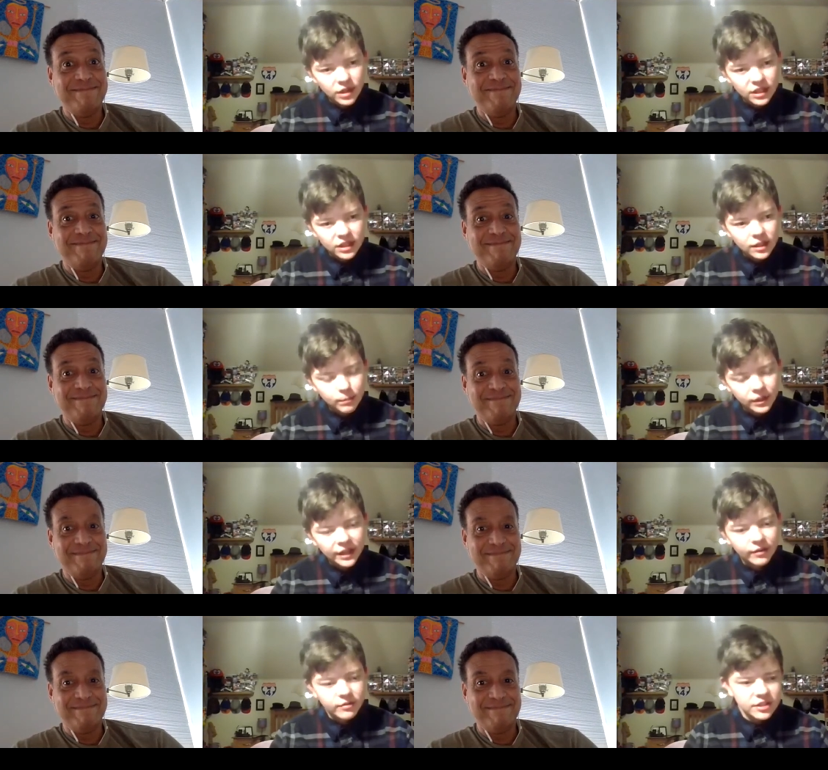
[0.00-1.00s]
Speaker 1: within the
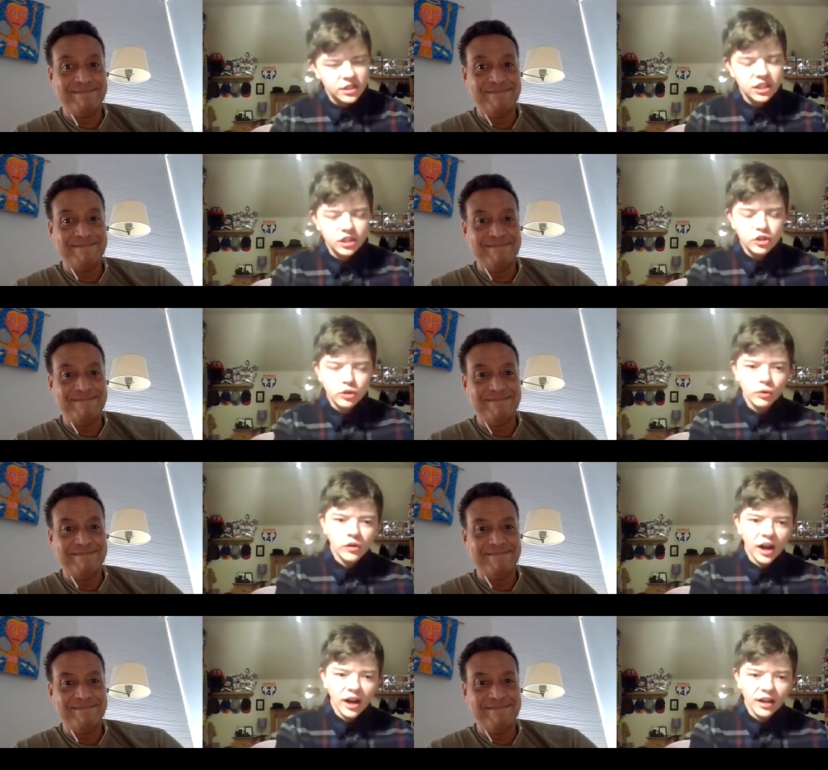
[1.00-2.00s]
Playhouse Disney
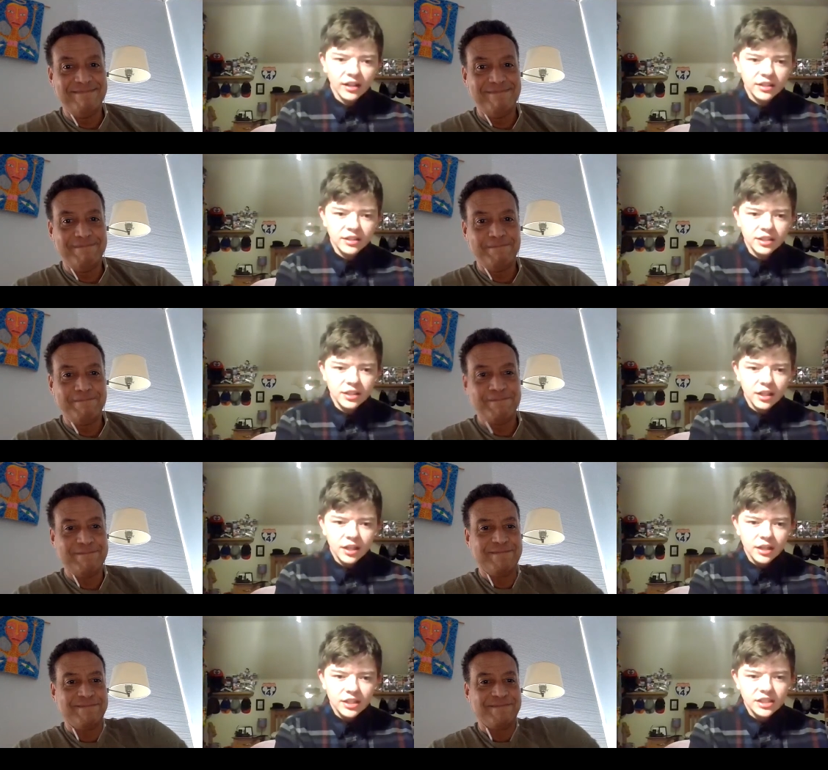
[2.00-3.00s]
show at
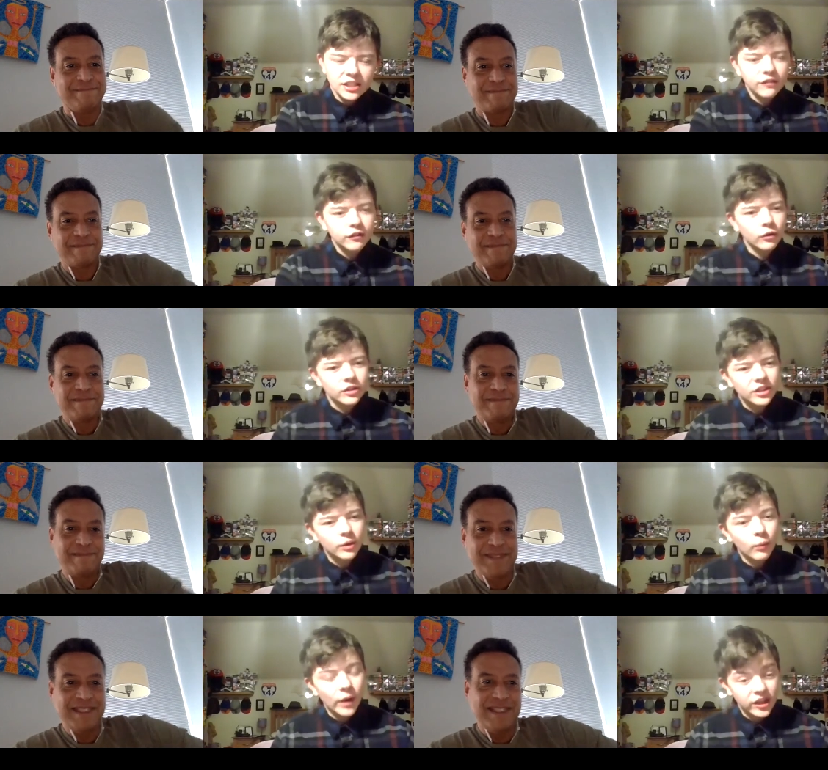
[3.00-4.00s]
Disney
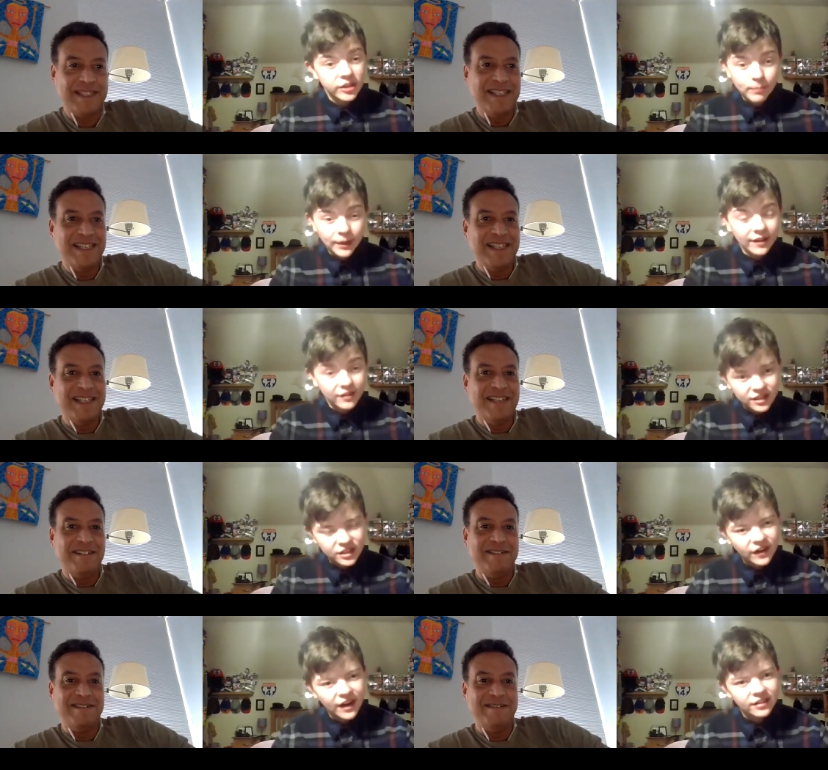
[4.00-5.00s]
Florida with Bear
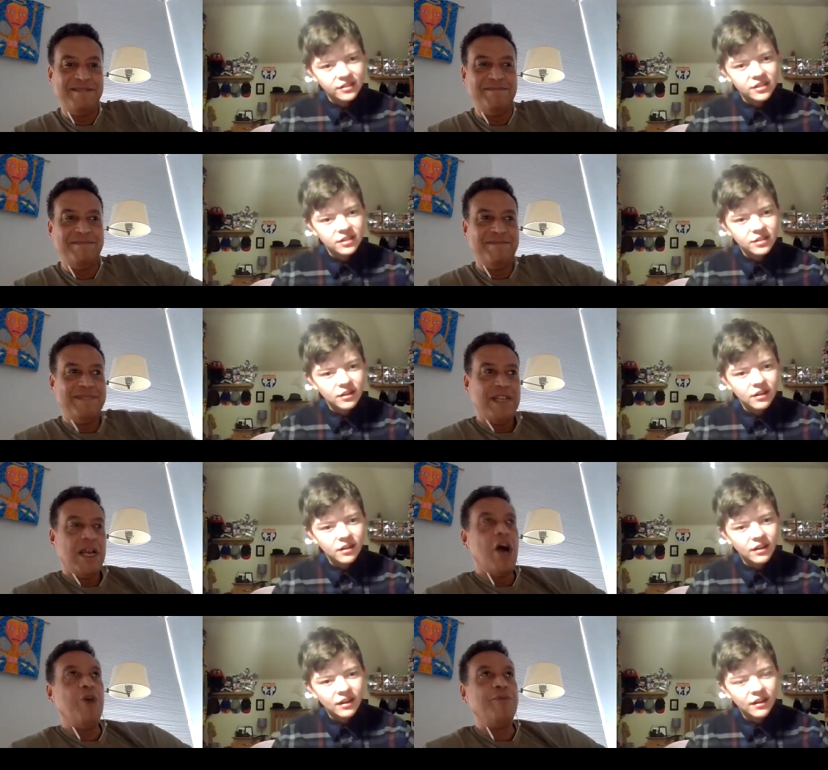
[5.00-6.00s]
and his friends?
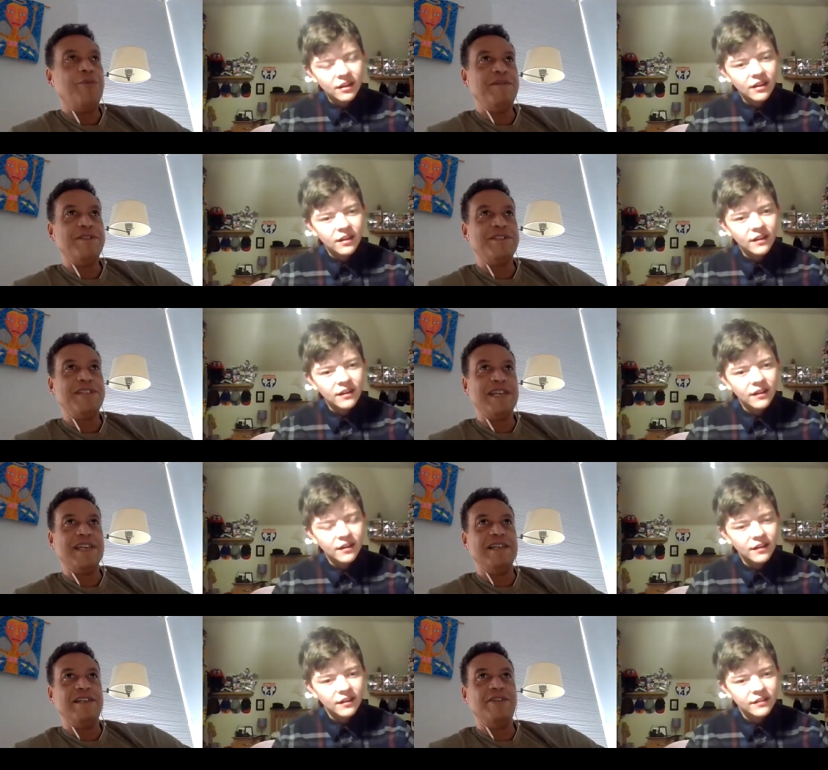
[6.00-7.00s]
Speaker 2: Oh, there was
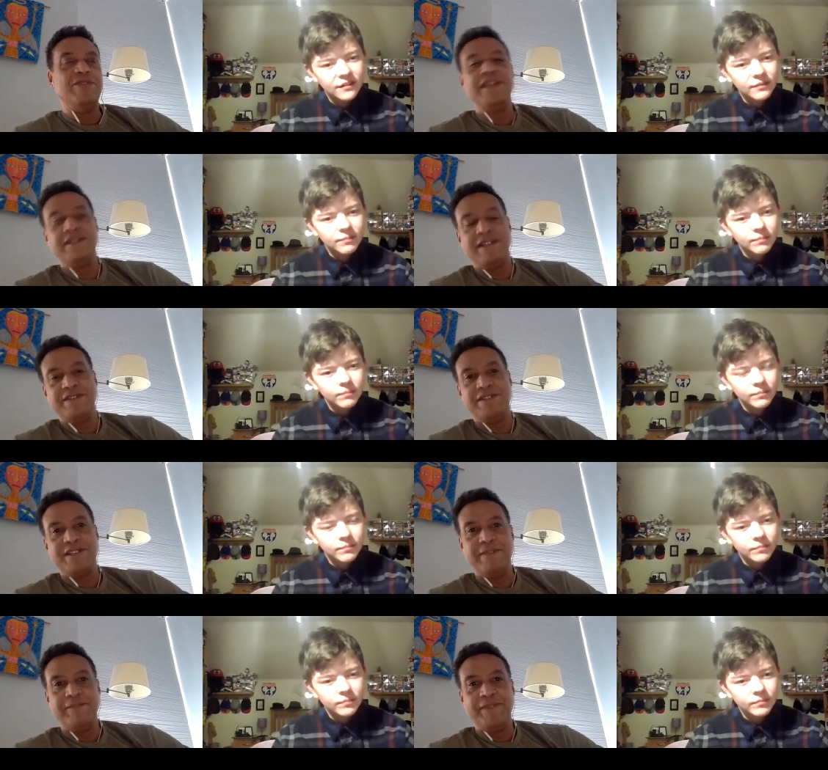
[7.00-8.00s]
like a little there. There's
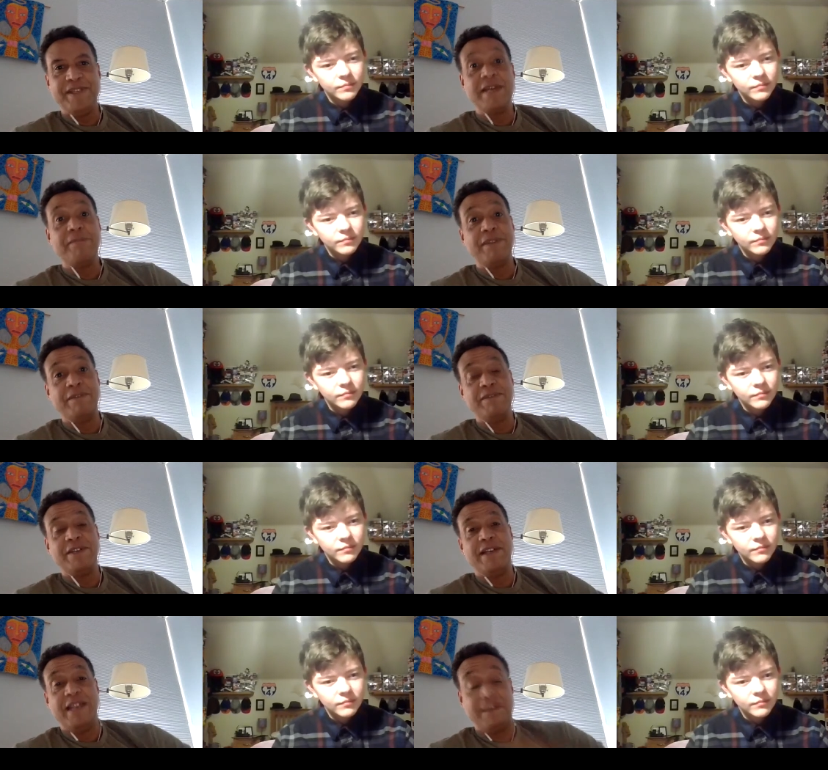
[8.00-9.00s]
um this company.
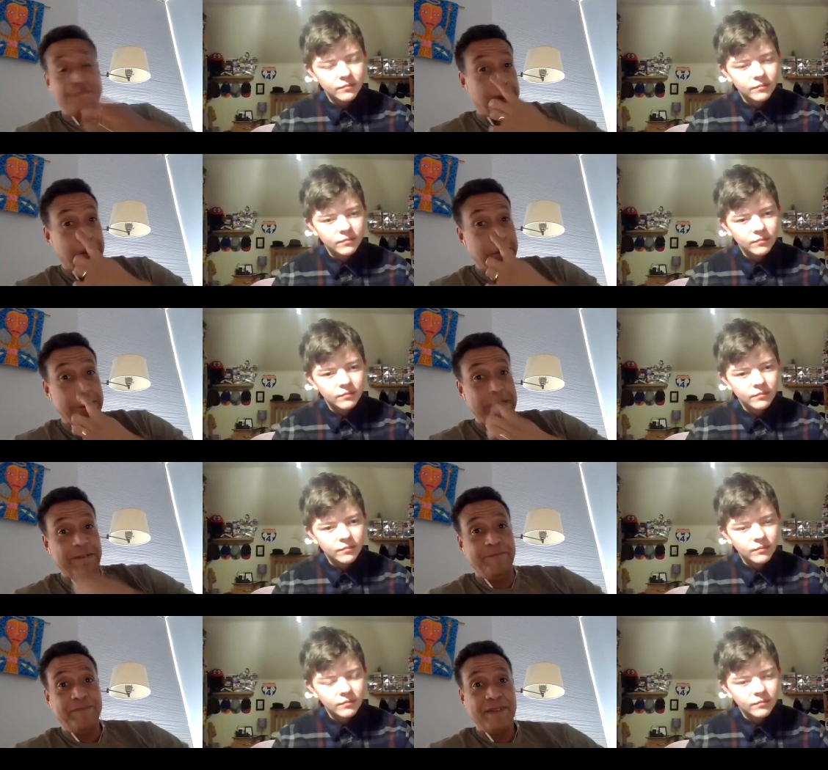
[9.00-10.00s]
It was called
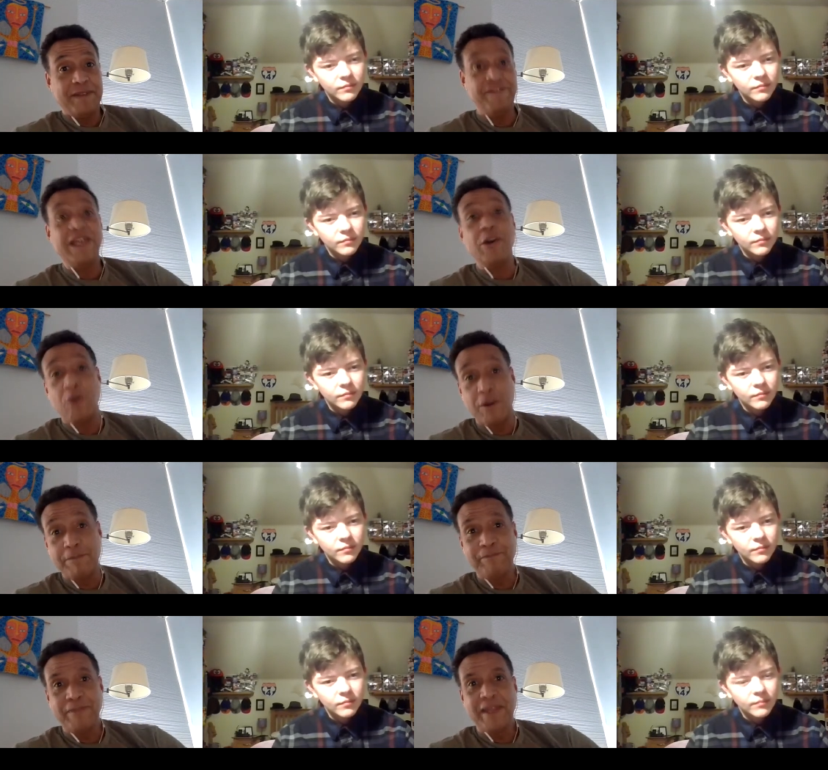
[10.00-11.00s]
um, VEE Corp,
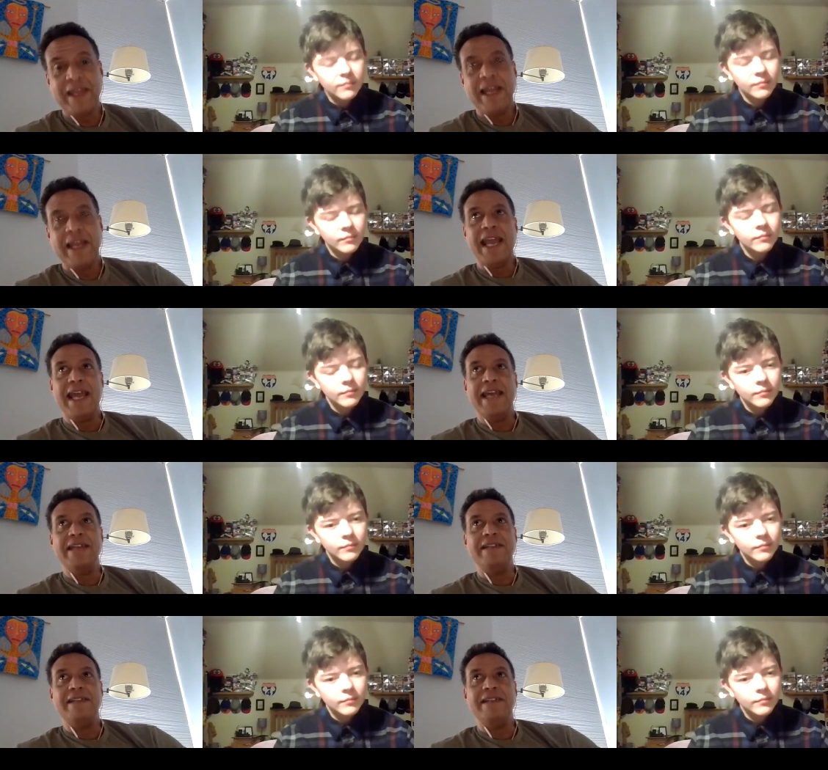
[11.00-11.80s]
Mm-hmm. And